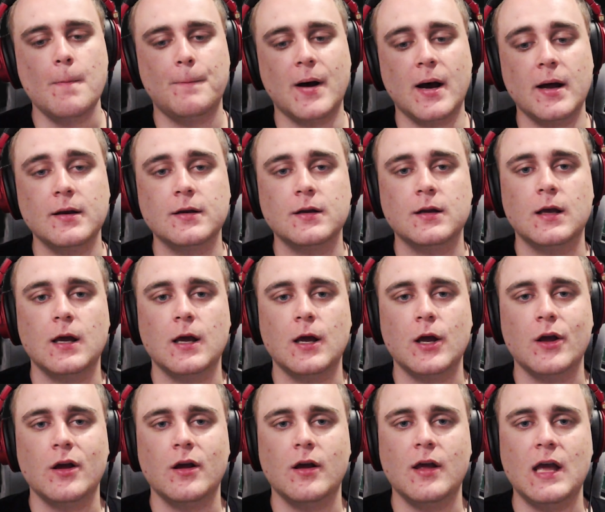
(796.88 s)
But
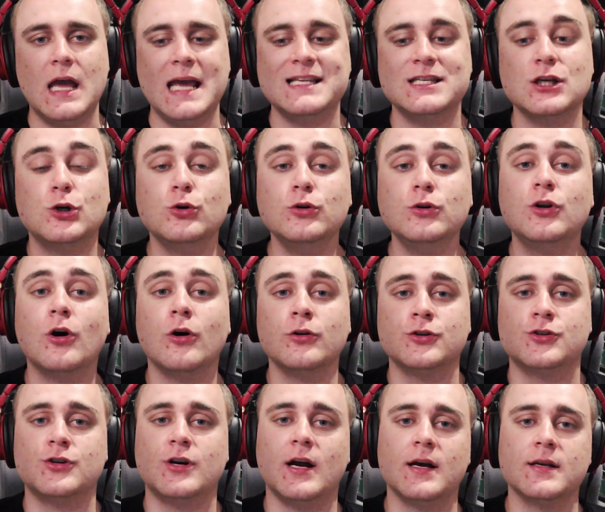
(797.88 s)
it's a good
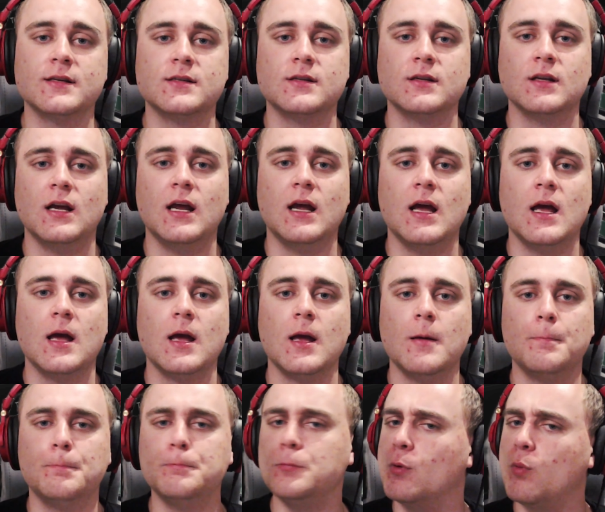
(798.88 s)
contrast.
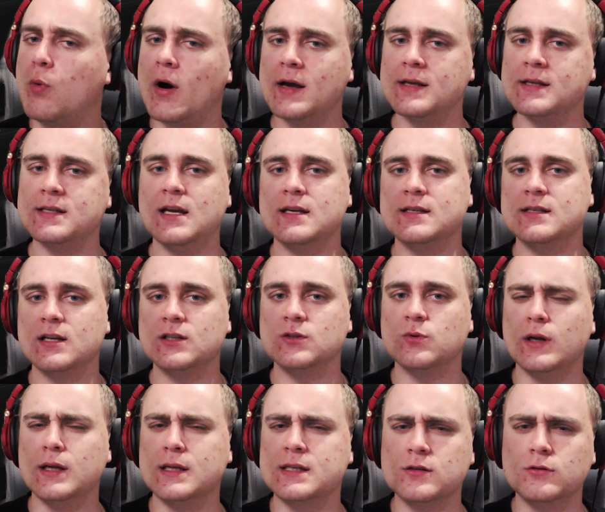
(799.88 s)
But why is the
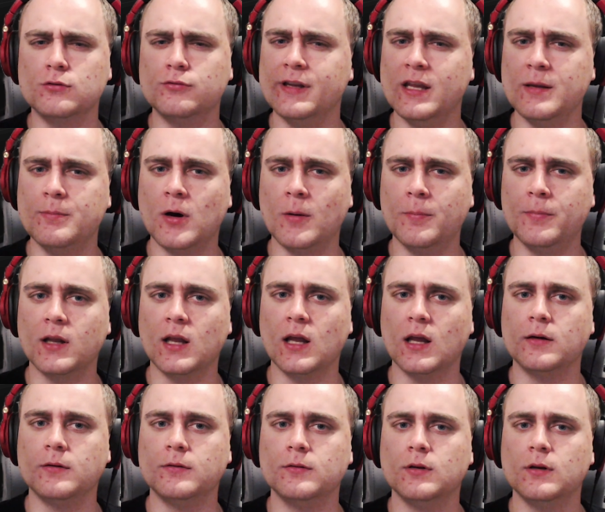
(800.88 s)
SR20 still really
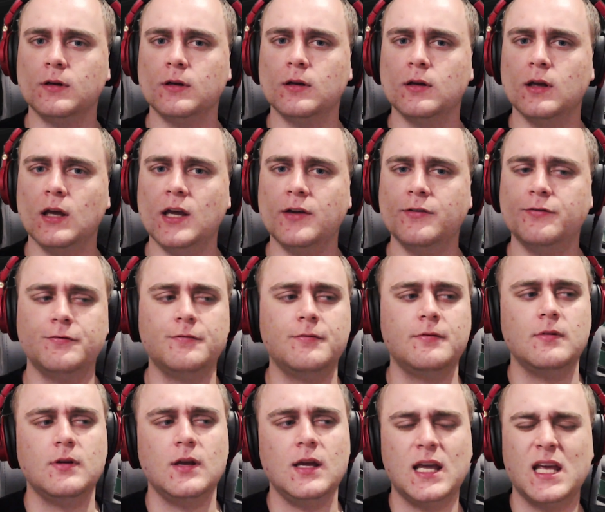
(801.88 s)
popular
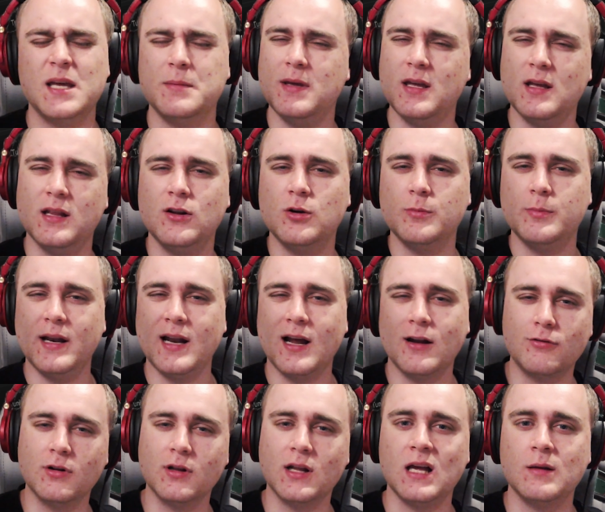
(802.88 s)
if it can be a little bit
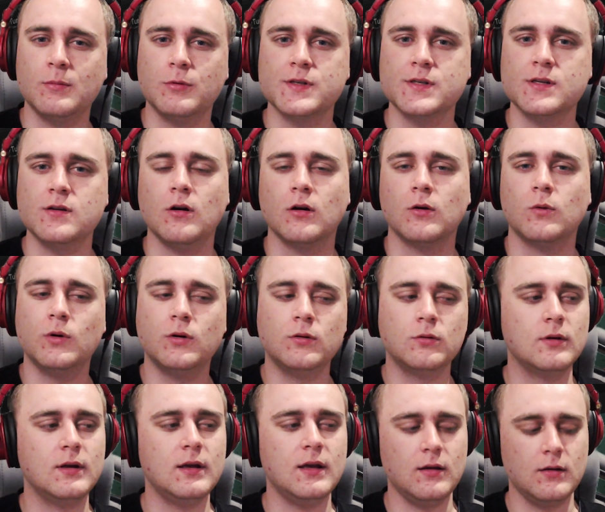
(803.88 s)
unreliable stock?
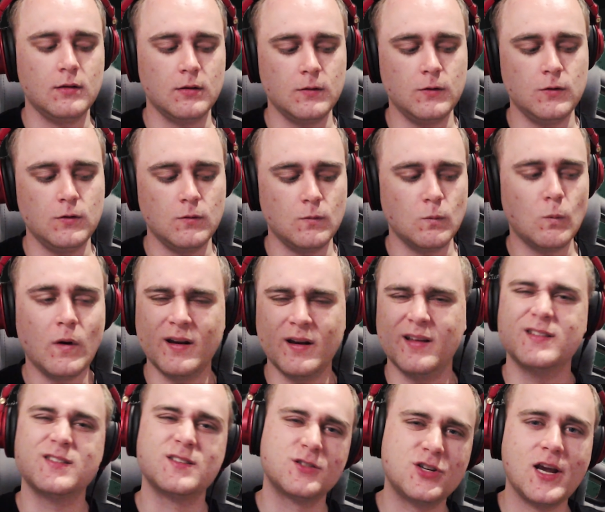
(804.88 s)
Well, one,
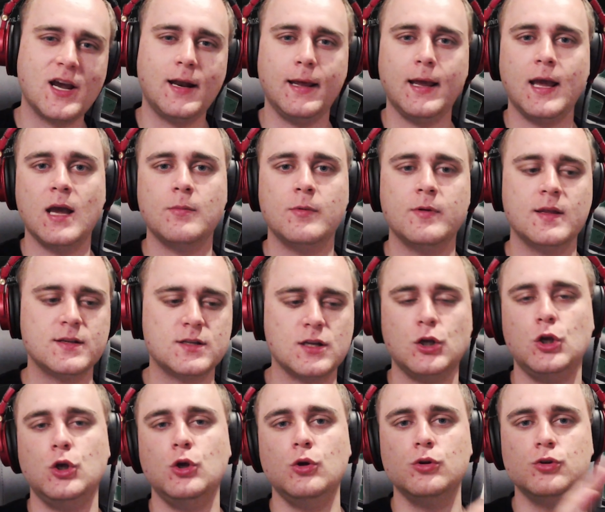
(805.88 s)
it's JDM, and there's a
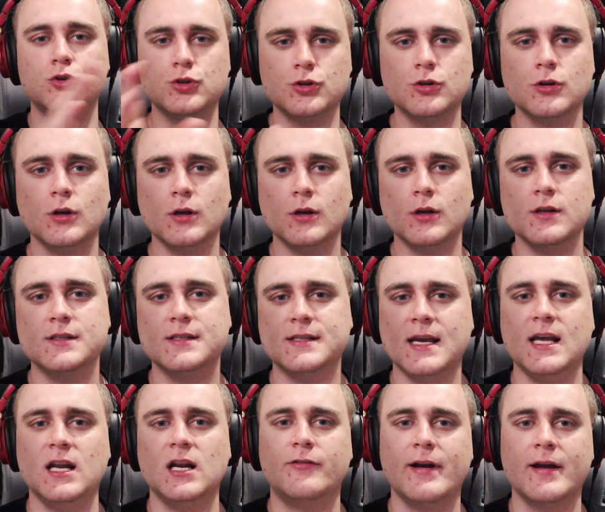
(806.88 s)
huge
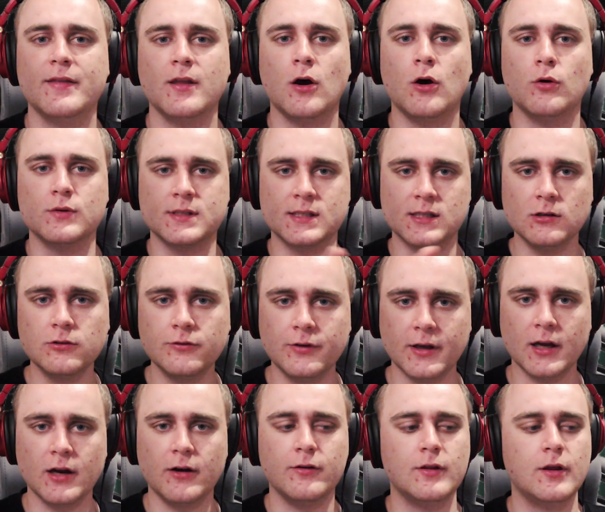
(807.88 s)
scene around the whole
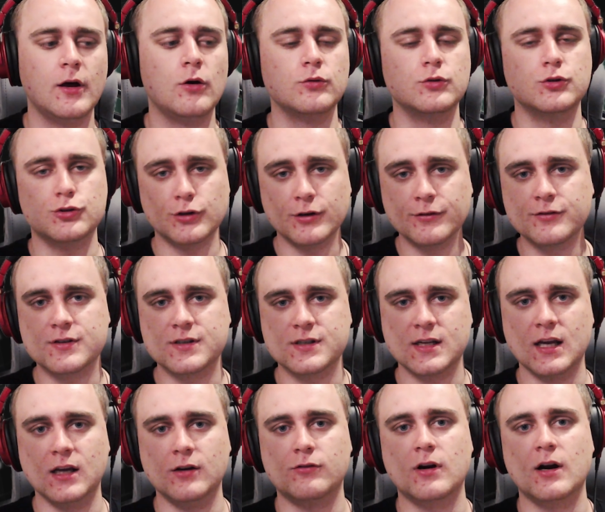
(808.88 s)
Sylvia and the whole drift
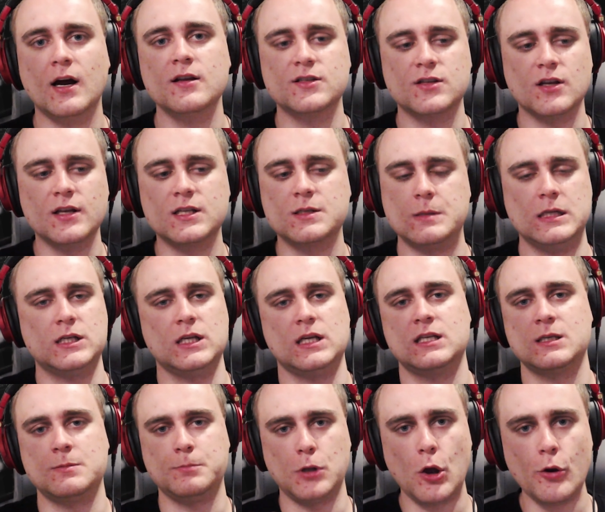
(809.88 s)
scene, right? So it's
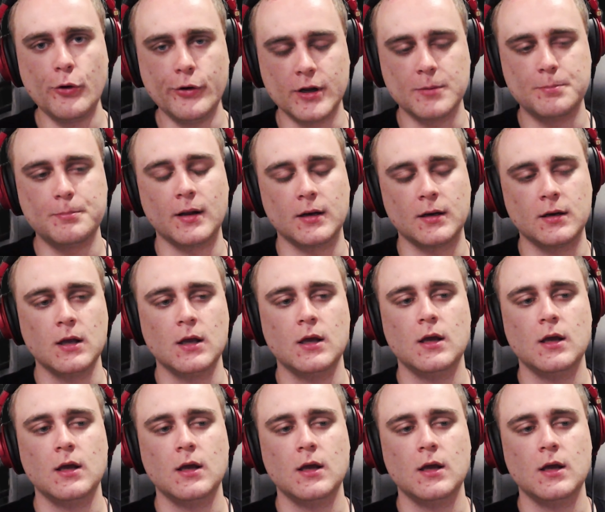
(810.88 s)
exploded, but